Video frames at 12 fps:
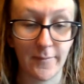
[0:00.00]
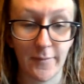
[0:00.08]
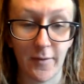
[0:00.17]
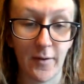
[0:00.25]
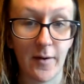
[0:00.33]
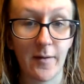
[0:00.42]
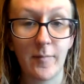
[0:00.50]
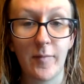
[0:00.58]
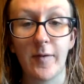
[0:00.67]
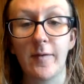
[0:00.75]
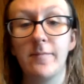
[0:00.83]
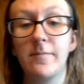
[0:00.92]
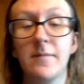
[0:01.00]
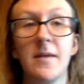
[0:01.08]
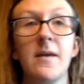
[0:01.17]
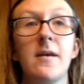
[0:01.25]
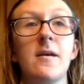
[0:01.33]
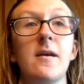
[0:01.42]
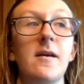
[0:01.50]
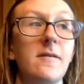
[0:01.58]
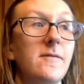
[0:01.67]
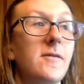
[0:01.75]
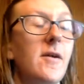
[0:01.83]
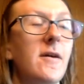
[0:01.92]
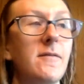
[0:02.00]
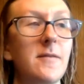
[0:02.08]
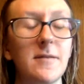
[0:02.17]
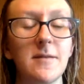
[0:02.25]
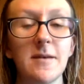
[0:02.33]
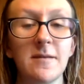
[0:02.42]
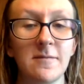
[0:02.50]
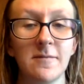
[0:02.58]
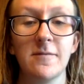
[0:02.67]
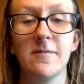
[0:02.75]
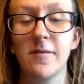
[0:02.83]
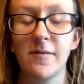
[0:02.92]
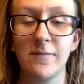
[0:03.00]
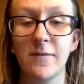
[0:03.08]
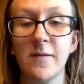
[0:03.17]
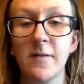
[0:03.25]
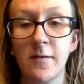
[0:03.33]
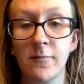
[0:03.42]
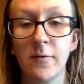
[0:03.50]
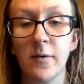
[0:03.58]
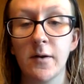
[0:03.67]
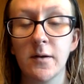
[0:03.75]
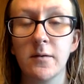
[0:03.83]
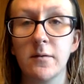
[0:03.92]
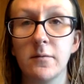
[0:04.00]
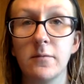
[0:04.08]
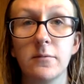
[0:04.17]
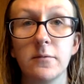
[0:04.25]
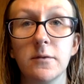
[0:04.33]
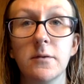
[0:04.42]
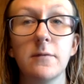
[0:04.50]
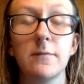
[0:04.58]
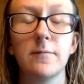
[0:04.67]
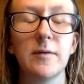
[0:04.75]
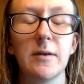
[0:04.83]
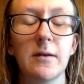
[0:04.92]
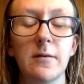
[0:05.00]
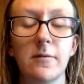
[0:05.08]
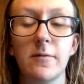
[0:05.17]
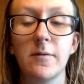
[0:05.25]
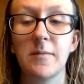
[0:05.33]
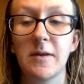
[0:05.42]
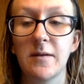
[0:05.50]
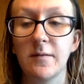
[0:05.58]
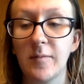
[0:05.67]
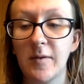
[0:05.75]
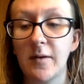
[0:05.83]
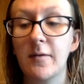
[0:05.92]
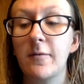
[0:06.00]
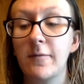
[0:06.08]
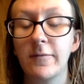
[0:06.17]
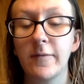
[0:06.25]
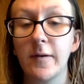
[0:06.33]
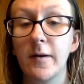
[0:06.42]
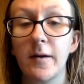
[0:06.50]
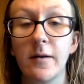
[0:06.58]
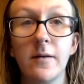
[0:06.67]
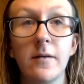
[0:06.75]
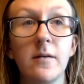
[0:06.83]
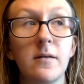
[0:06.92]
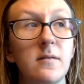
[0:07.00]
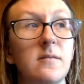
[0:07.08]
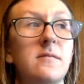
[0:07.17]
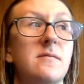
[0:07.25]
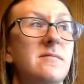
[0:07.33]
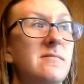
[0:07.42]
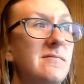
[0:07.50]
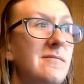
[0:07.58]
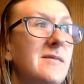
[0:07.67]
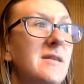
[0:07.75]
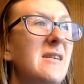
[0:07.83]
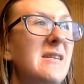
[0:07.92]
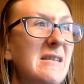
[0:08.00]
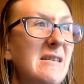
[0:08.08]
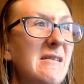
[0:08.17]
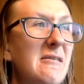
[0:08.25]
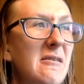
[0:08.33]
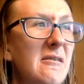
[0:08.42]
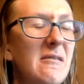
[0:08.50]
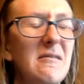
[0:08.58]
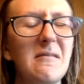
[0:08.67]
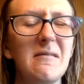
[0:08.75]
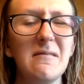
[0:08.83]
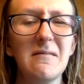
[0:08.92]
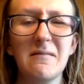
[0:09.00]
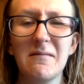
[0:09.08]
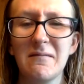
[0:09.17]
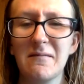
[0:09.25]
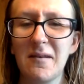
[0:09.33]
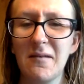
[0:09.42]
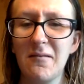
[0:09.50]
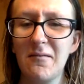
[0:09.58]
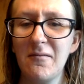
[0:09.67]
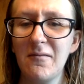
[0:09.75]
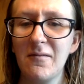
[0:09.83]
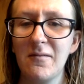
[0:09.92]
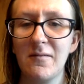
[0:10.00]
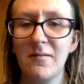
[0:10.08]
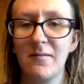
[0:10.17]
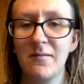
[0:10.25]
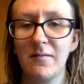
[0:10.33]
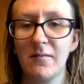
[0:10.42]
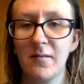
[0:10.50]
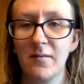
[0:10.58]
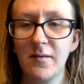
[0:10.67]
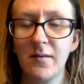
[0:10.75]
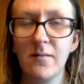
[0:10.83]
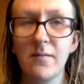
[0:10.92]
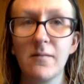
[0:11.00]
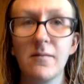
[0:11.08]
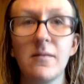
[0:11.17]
Sorry, but if you haven't seen Infinity War, you should have by now. I mean, it's been out for a year now, I think.